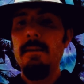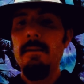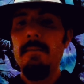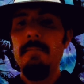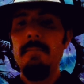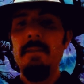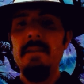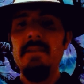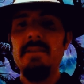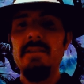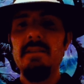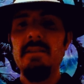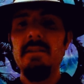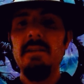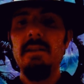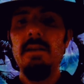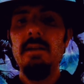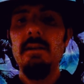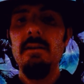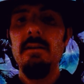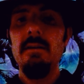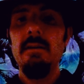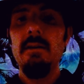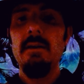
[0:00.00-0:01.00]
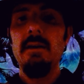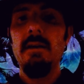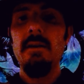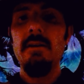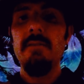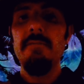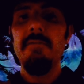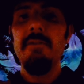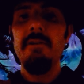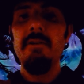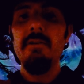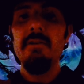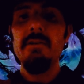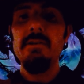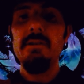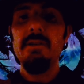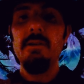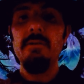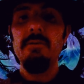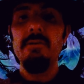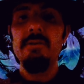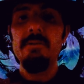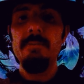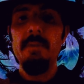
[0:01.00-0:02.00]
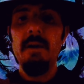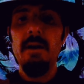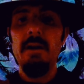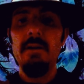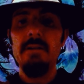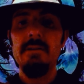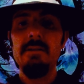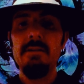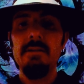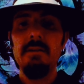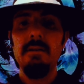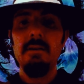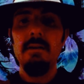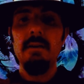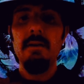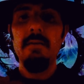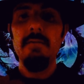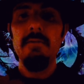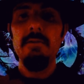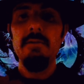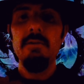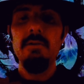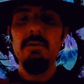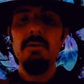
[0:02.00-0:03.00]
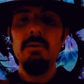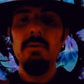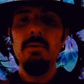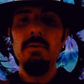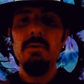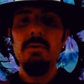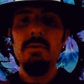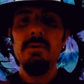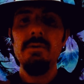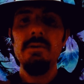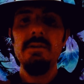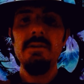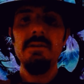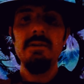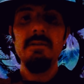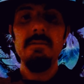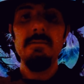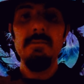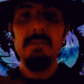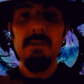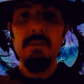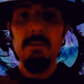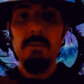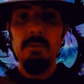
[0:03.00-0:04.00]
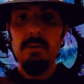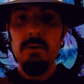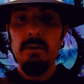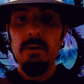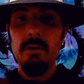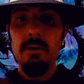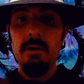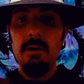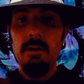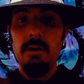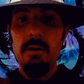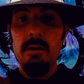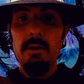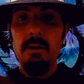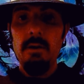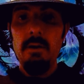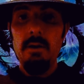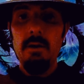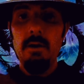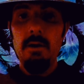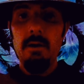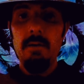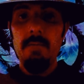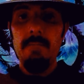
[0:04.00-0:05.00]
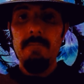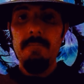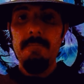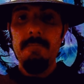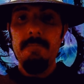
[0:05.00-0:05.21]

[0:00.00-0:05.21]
basically the frequency response of the two systems that were, of